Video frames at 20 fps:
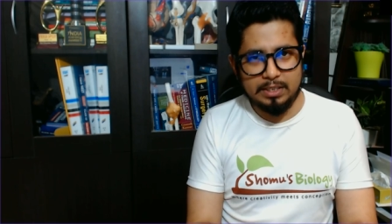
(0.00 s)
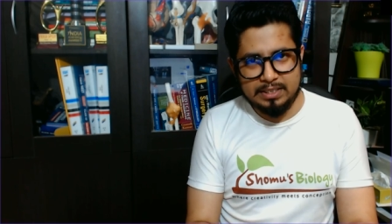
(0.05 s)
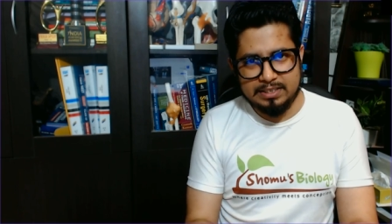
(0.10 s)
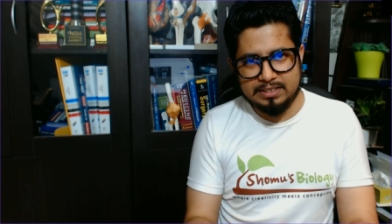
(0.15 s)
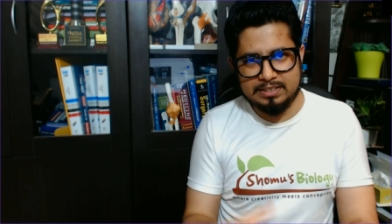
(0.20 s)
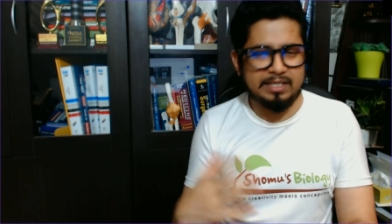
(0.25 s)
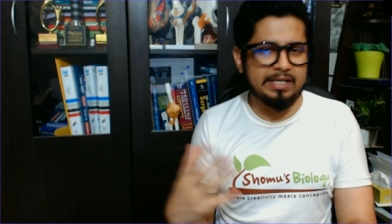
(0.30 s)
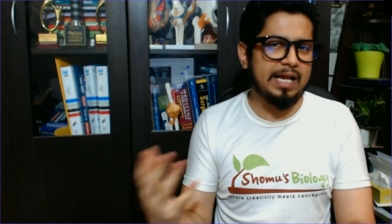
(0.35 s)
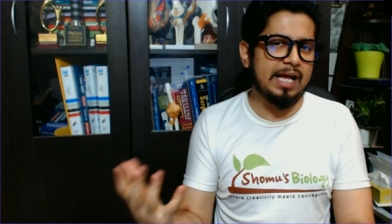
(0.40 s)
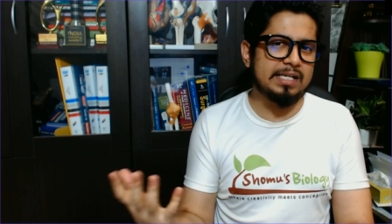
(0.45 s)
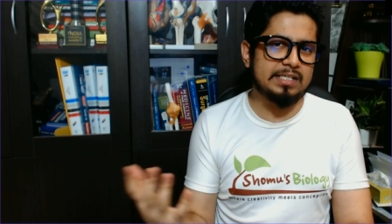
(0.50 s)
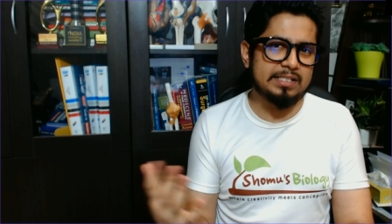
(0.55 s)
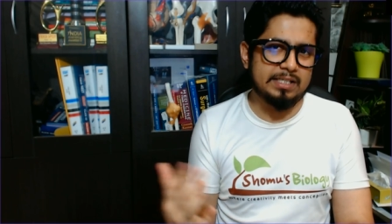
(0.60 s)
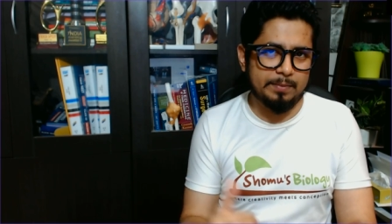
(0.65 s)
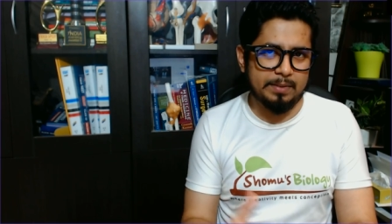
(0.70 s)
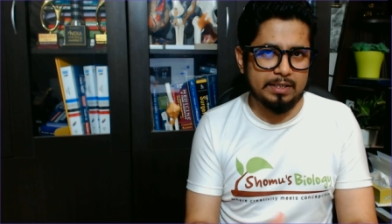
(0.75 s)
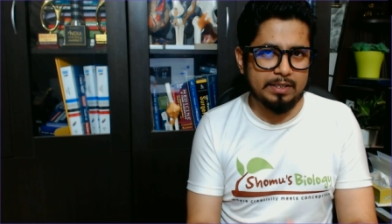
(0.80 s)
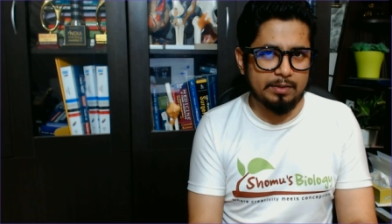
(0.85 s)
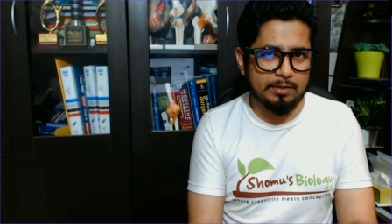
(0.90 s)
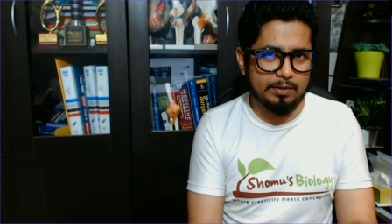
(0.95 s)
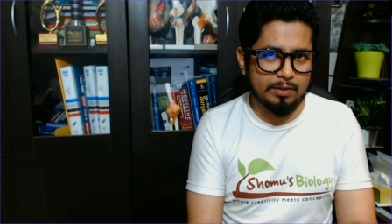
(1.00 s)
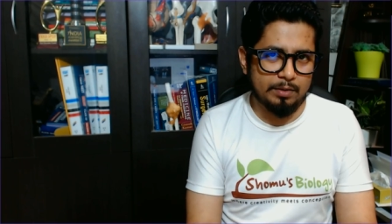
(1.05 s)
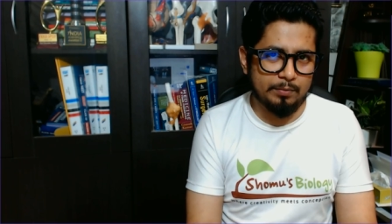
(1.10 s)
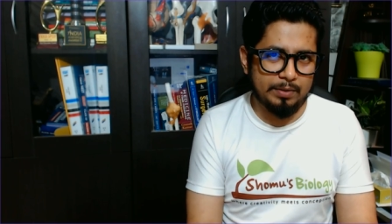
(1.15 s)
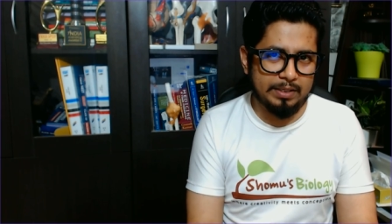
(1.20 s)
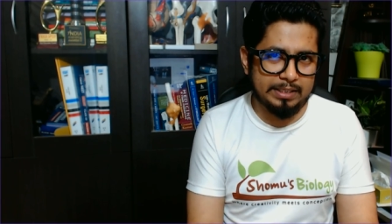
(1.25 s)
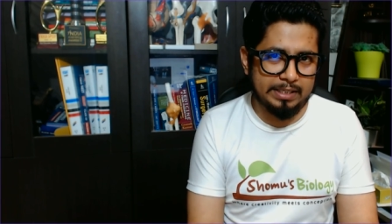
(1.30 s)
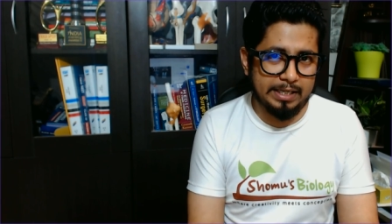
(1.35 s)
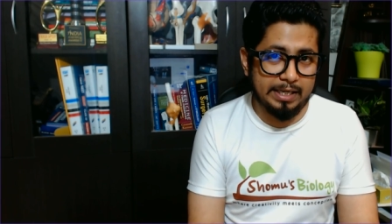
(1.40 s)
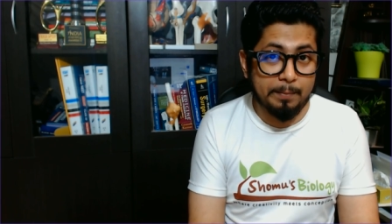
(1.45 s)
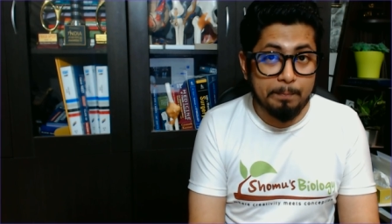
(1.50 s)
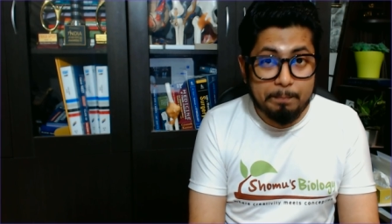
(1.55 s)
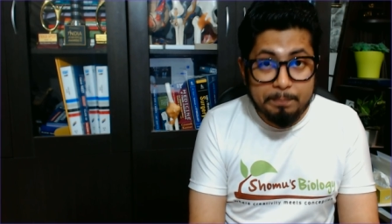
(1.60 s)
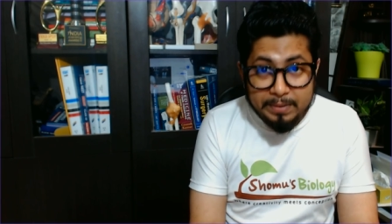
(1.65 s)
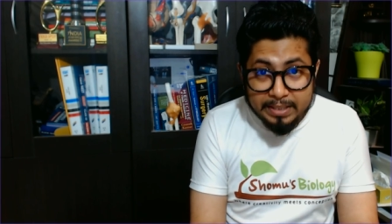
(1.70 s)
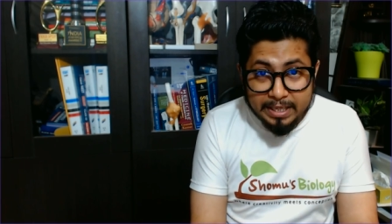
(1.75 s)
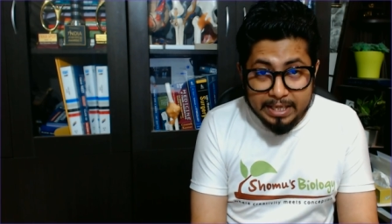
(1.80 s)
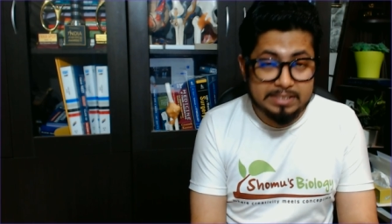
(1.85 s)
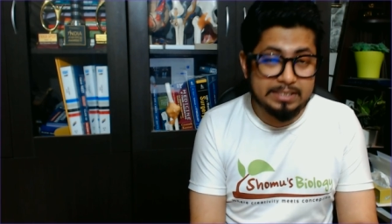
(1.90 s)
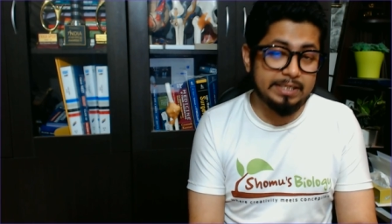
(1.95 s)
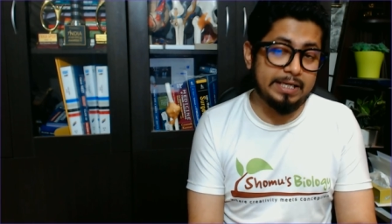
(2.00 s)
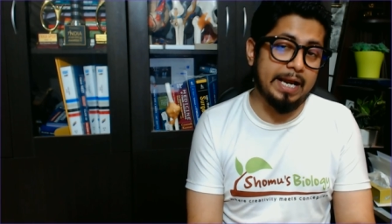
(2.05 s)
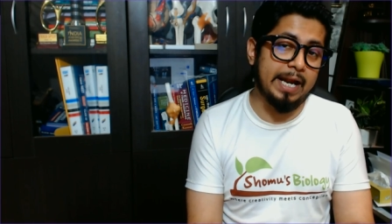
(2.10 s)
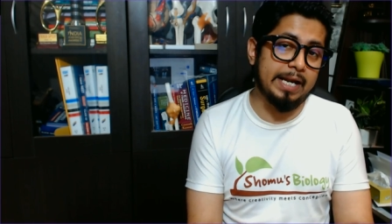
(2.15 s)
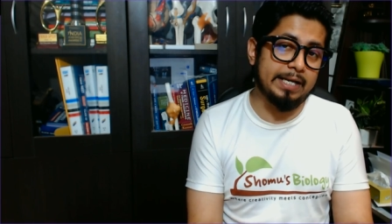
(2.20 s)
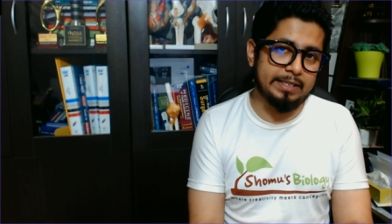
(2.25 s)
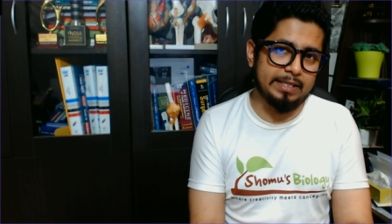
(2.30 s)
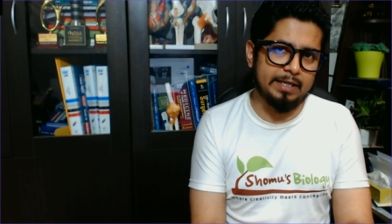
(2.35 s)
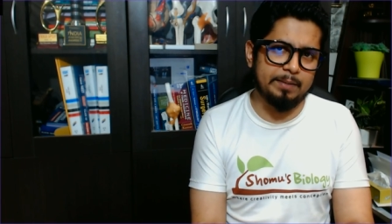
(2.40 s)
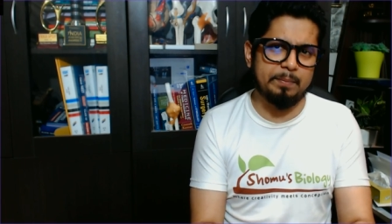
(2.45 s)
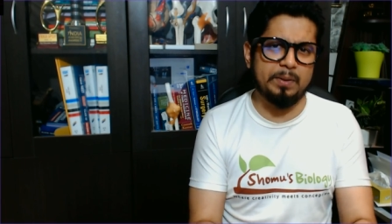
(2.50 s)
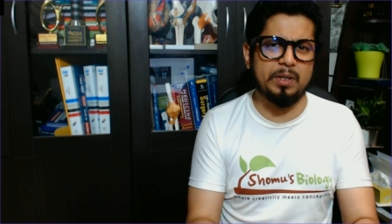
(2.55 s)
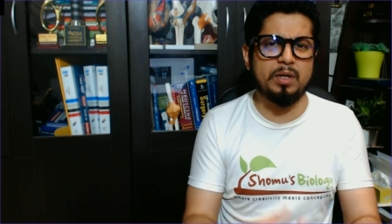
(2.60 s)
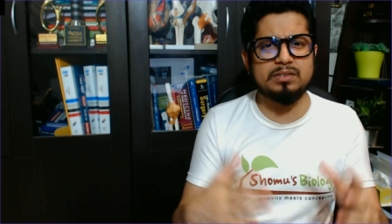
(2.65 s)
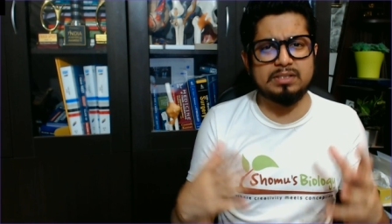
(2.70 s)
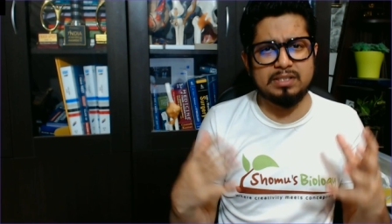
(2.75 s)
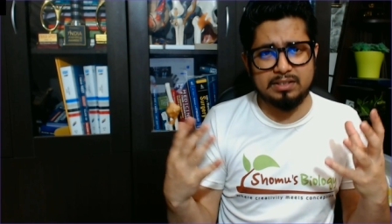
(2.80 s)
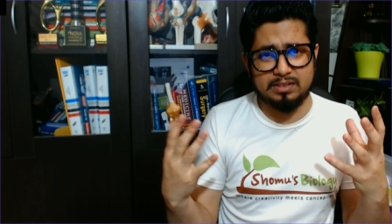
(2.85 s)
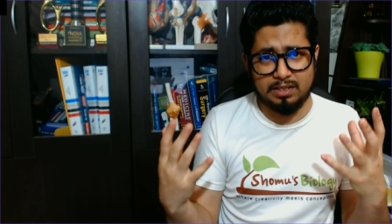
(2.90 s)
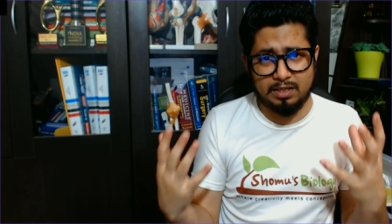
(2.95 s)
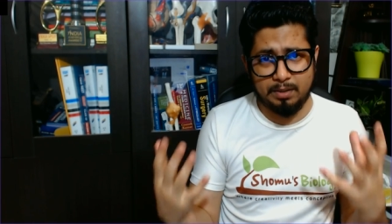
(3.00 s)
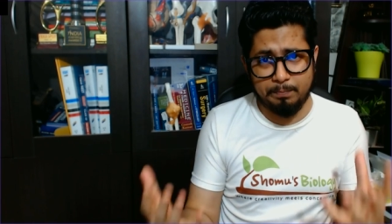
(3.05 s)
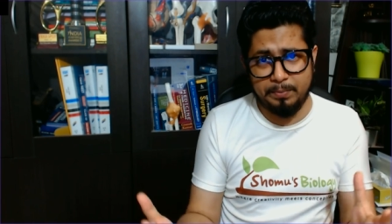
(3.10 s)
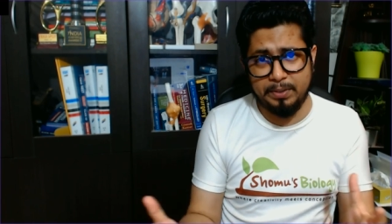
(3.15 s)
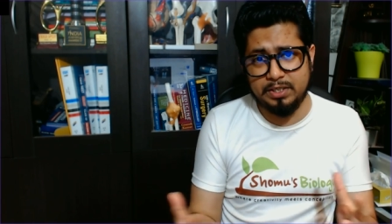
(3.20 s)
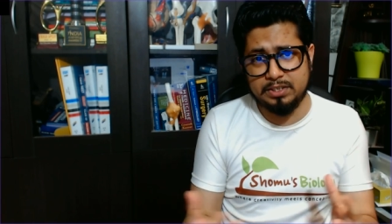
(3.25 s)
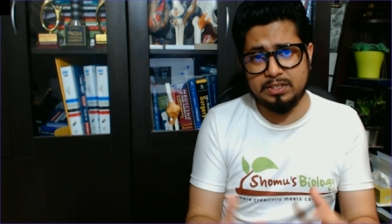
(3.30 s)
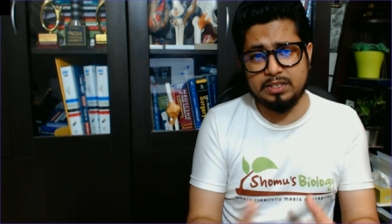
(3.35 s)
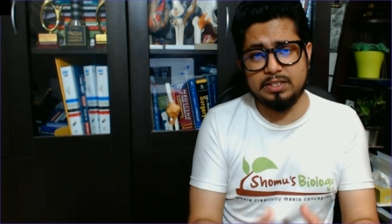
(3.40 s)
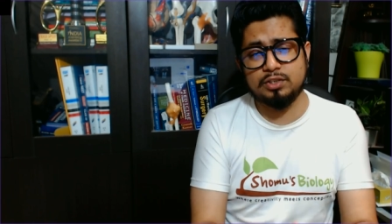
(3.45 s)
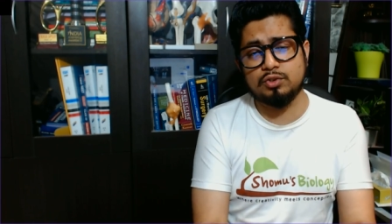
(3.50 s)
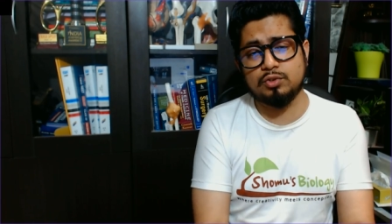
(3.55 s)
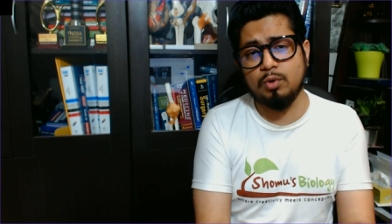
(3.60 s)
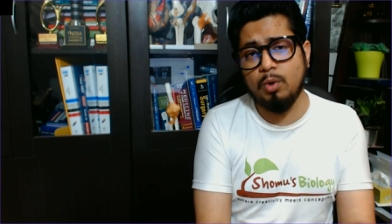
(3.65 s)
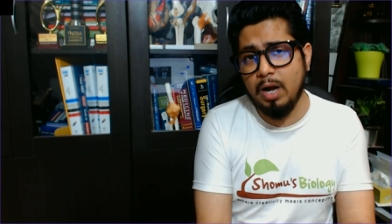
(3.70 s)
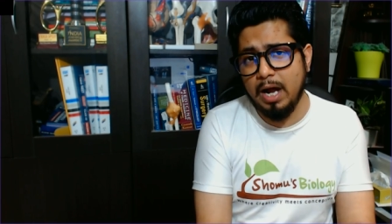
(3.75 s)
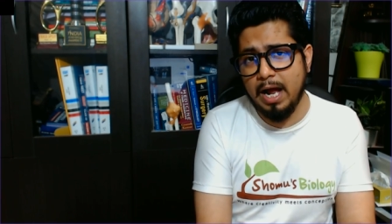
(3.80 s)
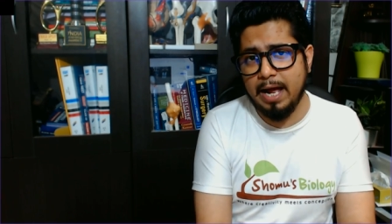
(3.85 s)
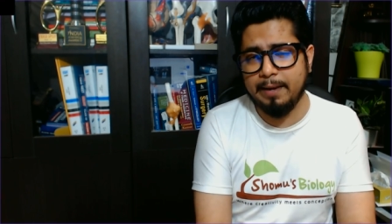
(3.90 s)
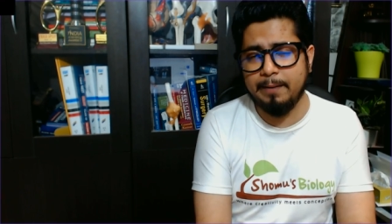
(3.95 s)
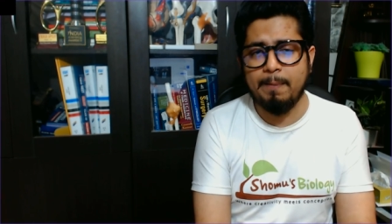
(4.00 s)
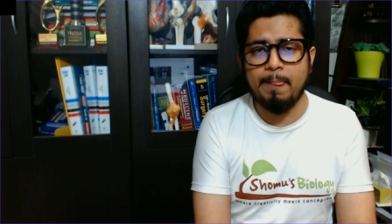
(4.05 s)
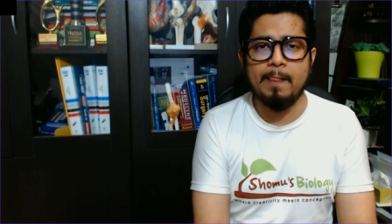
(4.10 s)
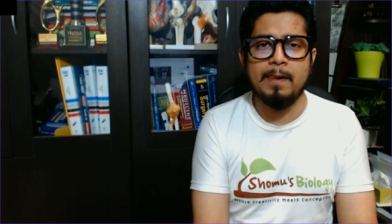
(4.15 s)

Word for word: generally ICMR will take a PhD candidate, because the competition is so high.